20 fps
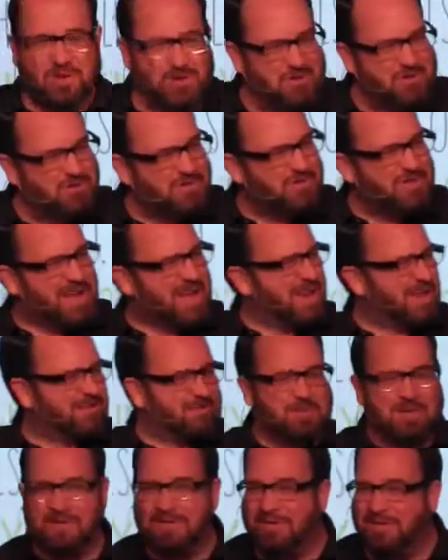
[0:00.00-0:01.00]
You understand,
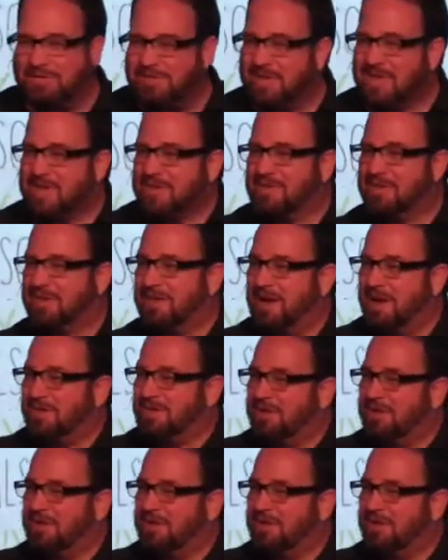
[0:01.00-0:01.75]
as we looked, the,